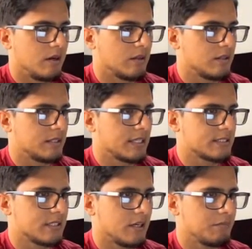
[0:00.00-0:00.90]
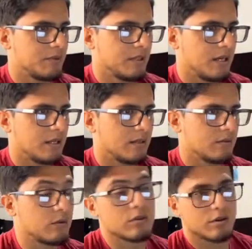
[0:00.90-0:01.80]
on the desktop,
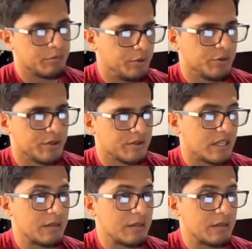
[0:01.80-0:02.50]
computer,